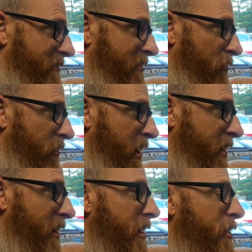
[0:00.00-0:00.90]
Okay,
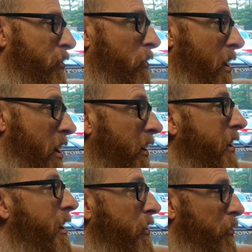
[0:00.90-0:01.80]
so I'm going to
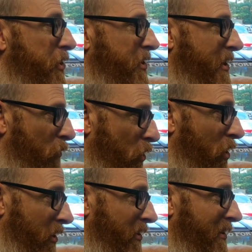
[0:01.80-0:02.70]
get you to say a word